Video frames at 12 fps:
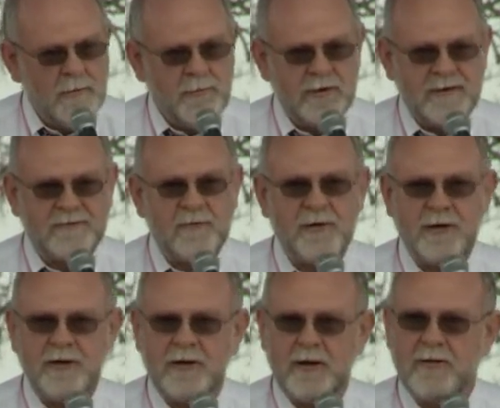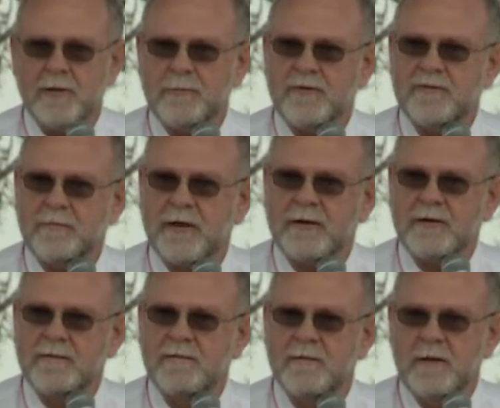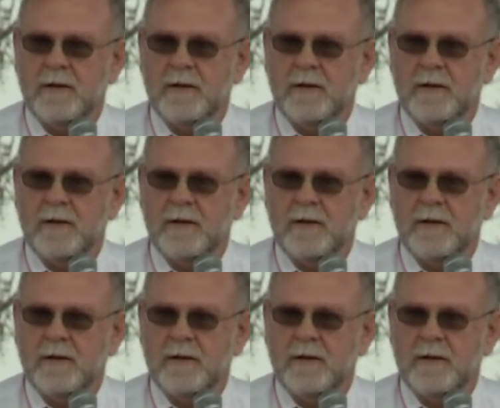But let's look at another perspective.